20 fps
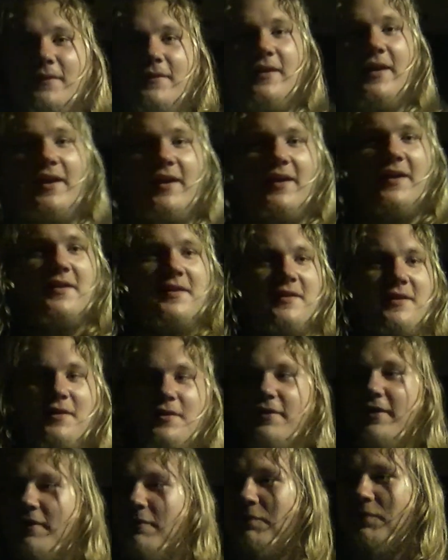
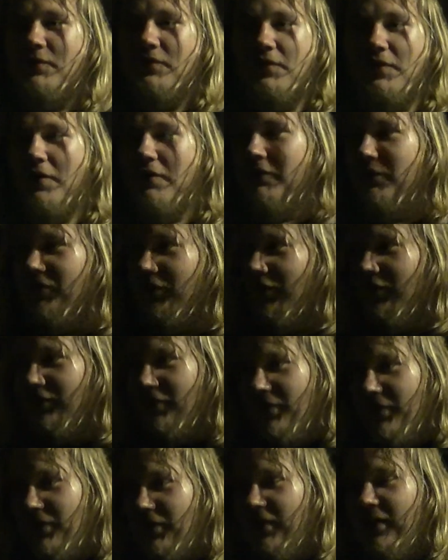You plug
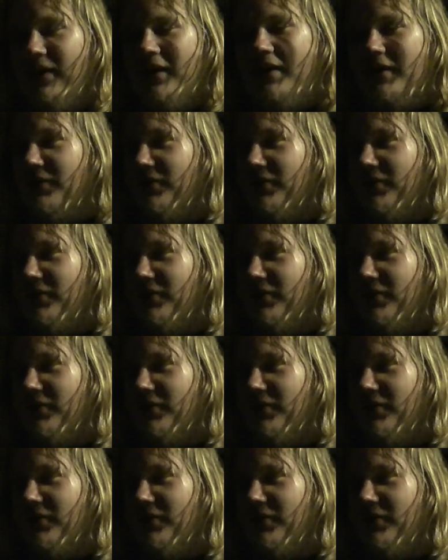the thingy